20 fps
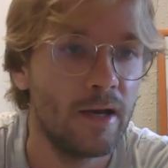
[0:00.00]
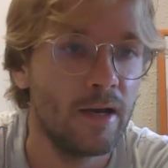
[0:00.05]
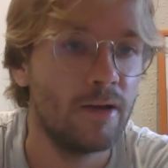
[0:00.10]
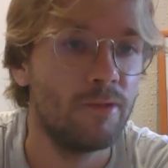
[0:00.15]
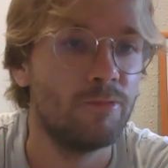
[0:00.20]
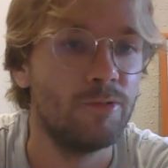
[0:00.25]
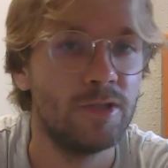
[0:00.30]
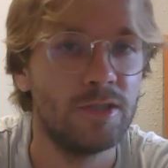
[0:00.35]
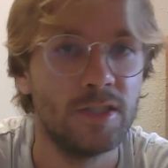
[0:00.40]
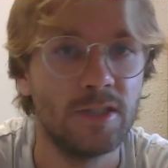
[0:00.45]

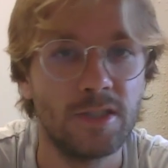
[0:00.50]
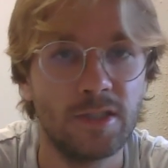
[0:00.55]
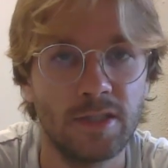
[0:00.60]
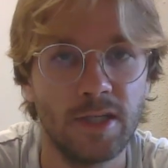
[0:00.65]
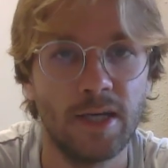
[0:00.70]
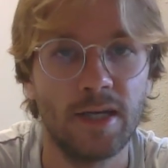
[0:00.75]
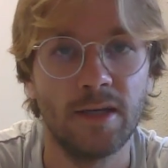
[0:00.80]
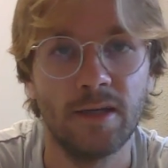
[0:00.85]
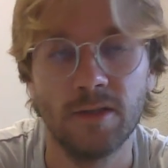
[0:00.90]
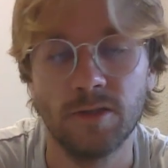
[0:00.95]
which is
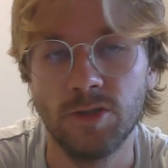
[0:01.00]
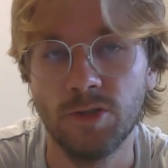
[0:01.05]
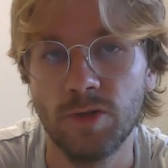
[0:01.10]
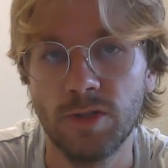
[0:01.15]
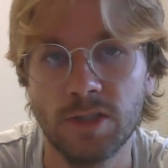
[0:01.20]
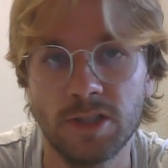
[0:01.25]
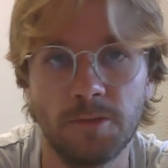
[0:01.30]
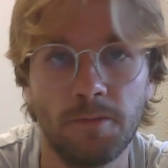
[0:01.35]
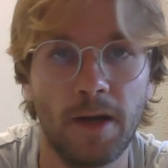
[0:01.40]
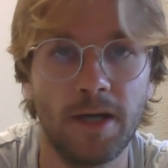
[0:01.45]
set during
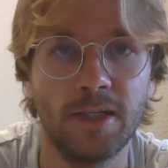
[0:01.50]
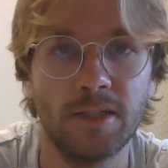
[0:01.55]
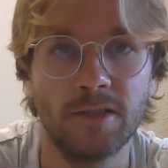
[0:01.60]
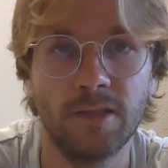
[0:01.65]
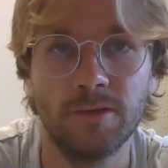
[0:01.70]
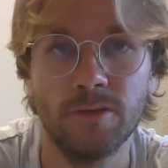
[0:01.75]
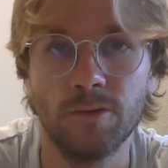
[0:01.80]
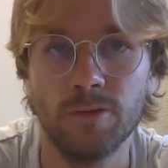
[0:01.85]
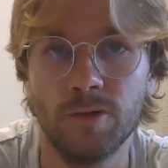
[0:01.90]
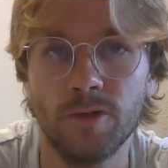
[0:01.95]
the Spanish
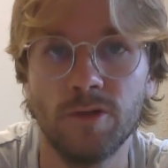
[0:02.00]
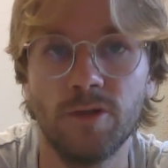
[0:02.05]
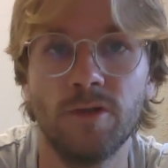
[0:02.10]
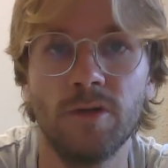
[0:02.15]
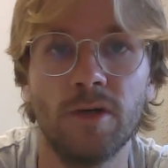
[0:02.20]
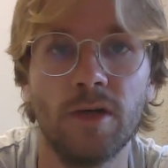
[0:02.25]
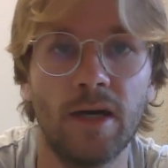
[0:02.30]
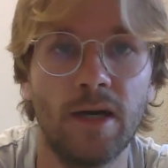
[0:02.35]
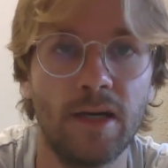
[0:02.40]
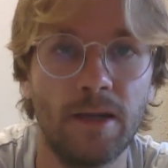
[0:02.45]
Civil
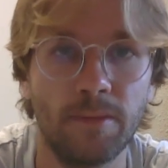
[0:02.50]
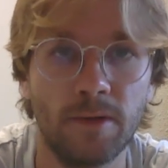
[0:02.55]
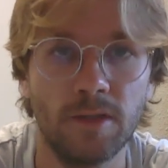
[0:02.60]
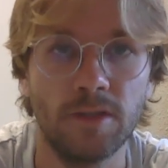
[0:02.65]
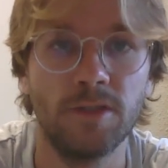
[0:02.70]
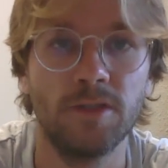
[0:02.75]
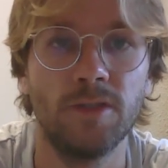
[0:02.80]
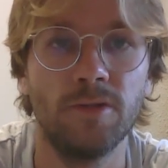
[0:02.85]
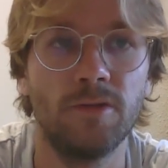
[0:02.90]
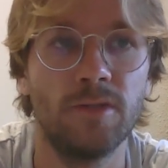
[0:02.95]
War, and I'm going
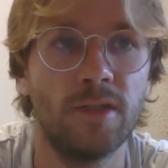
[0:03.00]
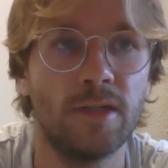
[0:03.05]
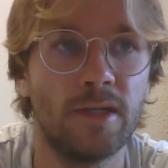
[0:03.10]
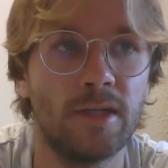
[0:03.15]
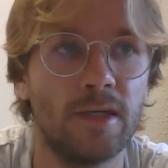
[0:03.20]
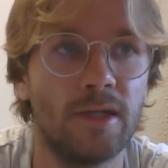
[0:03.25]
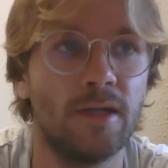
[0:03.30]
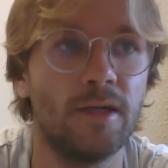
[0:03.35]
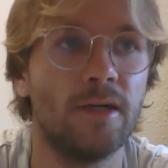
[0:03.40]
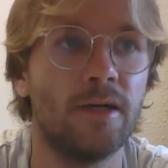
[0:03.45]
to shoot
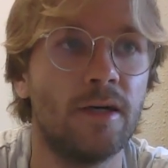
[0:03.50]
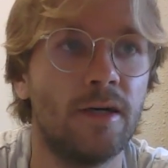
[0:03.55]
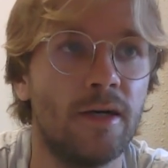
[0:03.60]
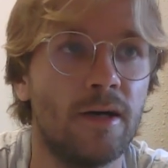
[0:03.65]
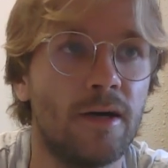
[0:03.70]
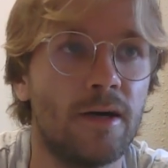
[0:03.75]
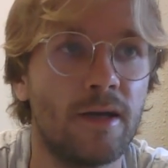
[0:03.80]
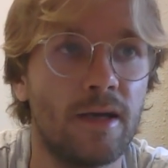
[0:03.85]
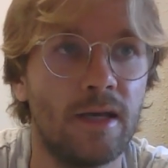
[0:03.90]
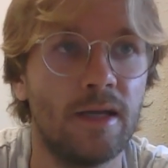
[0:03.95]
it
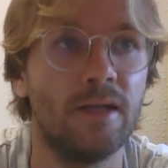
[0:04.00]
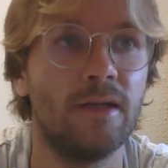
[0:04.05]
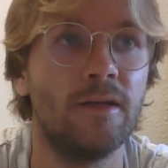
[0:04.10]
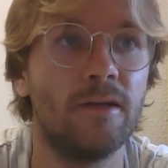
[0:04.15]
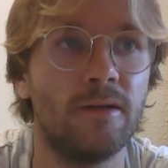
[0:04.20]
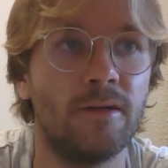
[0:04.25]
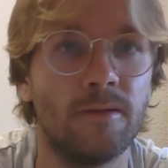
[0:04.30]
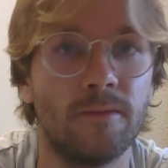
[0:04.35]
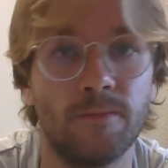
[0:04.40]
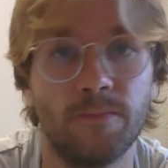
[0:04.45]

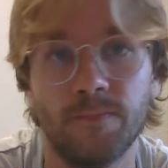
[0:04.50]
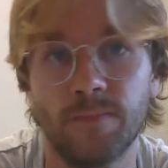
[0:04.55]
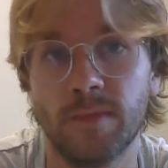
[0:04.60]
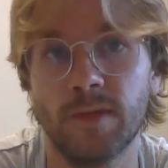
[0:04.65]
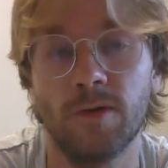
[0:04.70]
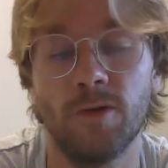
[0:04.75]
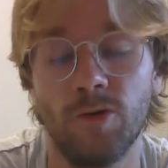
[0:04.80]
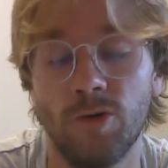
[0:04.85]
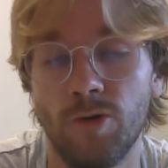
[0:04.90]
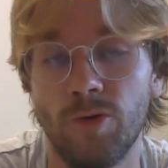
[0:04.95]
in
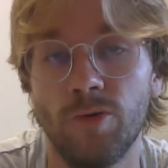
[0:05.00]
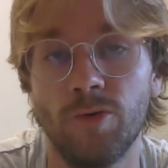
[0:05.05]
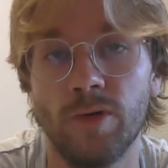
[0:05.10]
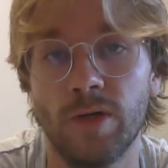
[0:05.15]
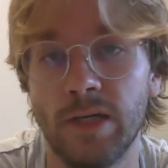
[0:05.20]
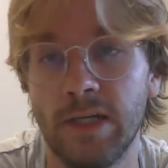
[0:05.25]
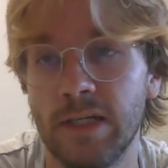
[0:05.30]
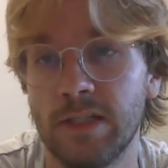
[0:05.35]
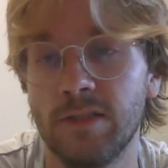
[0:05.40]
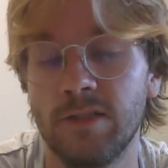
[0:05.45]

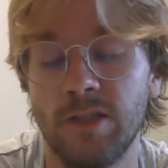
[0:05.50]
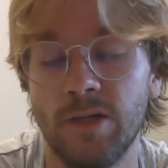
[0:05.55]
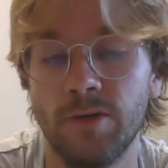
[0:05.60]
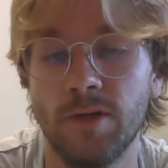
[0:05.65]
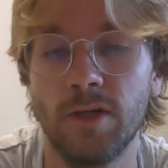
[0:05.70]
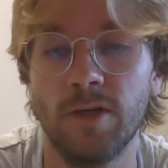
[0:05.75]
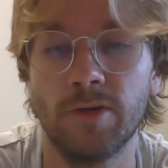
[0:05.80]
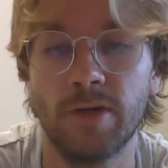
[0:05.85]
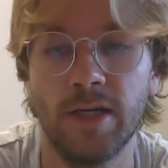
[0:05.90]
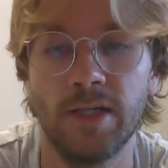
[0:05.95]

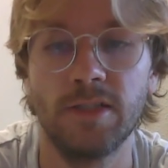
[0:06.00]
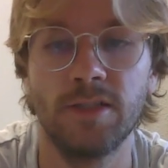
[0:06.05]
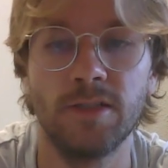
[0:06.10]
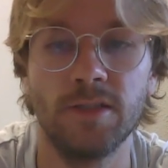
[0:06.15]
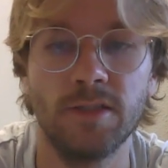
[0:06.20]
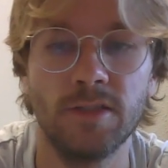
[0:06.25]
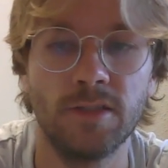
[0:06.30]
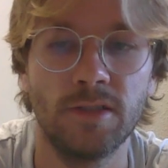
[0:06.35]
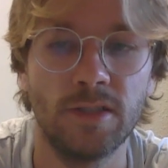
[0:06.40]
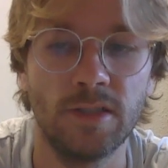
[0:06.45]
exterior
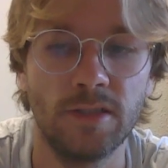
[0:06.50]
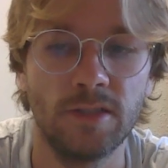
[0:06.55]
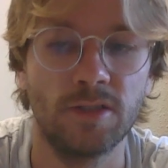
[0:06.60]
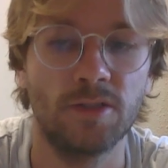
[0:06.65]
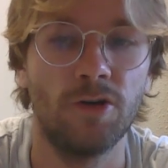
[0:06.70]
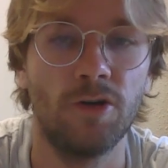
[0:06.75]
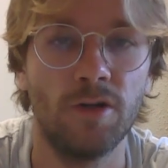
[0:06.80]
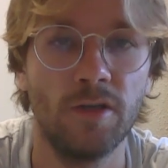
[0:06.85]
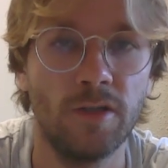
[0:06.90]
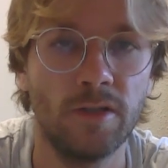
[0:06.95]
locations in
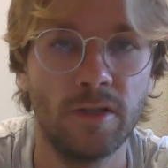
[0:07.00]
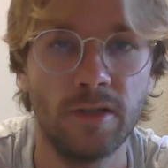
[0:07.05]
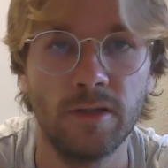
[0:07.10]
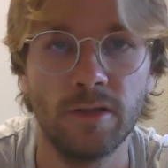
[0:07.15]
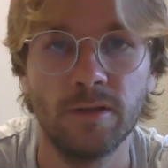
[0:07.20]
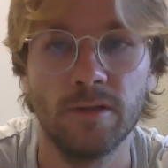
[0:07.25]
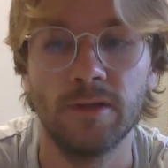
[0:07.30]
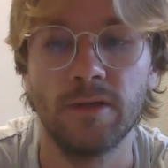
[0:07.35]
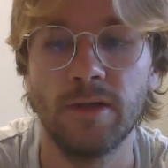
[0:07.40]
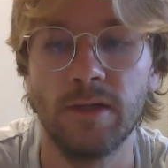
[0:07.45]
Scotland,
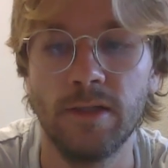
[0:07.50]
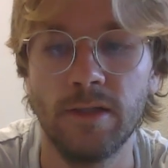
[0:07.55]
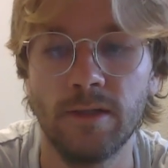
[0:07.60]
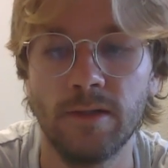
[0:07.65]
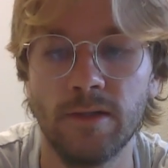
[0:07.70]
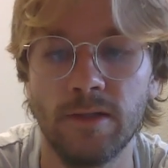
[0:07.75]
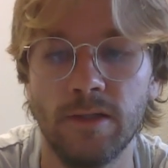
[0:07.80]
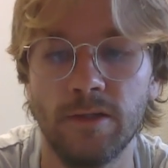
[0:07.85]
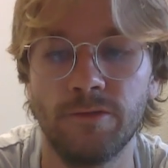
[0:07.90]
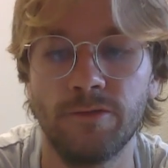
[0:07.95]

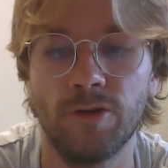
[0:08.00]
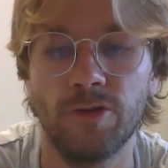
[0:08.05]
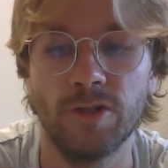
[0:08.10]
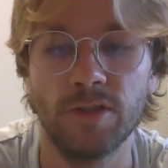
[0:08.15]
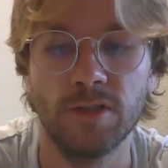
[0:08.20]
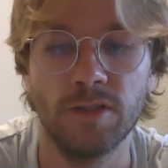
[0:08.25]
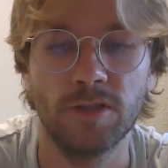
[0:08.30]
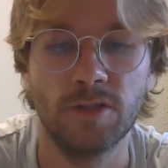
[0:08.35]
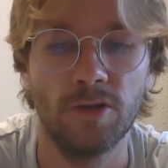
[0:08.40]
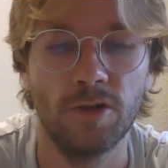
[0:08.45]
in a
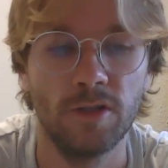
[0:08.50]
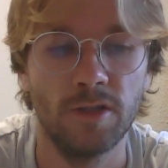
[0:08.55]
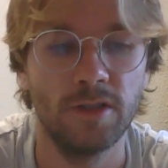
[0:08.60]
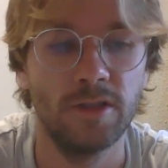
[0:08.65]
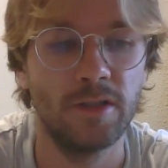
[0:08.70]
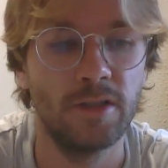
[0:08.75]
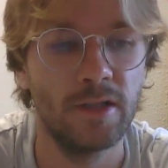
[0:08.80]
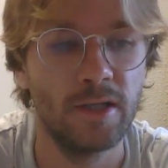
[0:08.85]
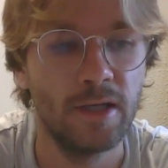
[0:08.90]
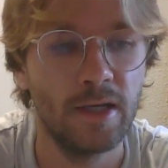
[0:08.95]
forest in Scotland,